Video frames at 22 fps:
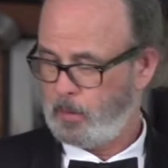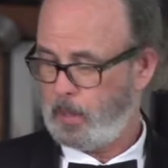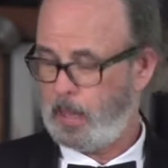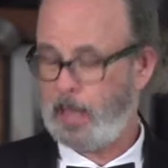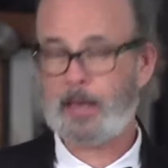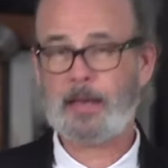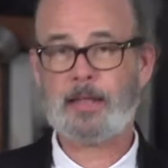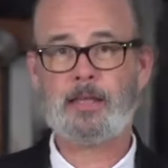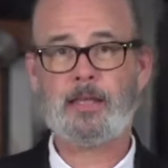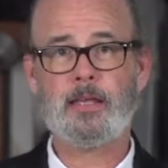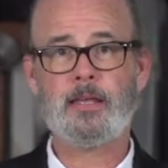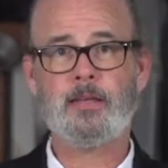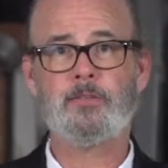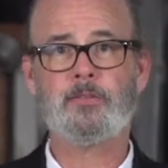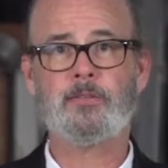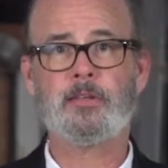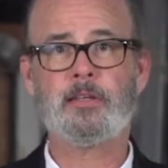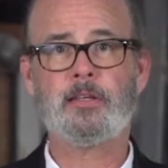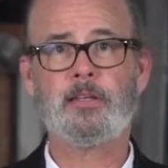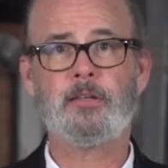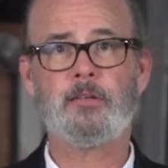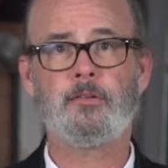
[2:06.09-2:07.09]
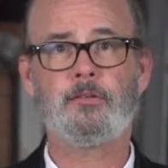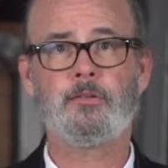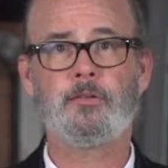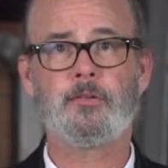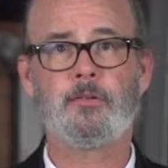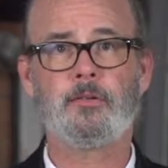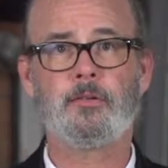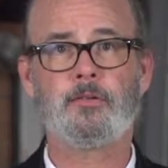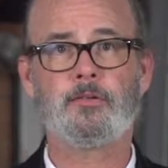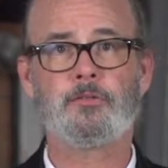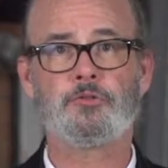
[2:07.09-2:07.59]
And again, the
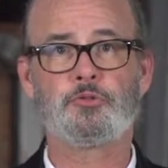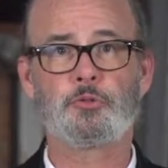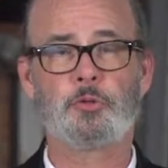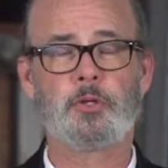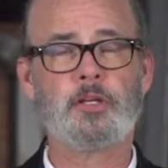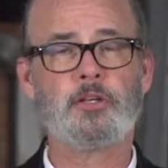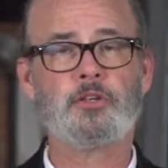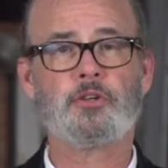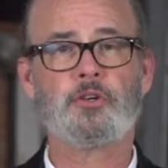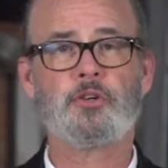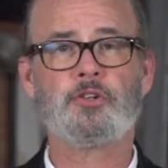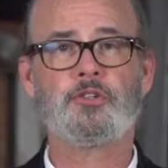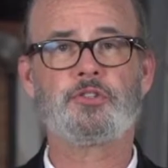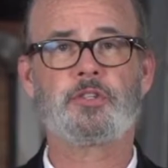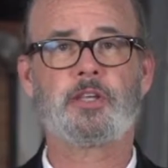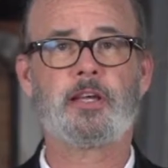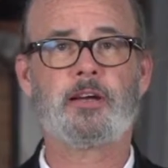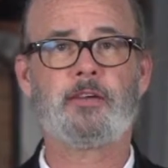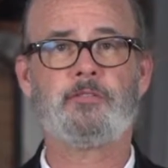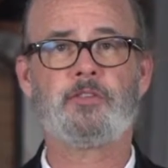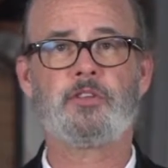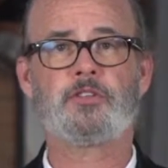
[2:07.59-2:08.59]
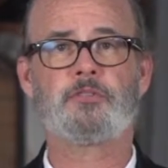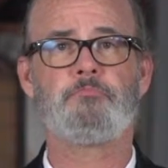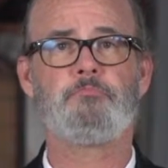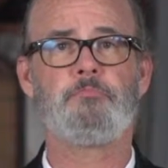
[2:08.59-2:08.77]
drink turns kind of this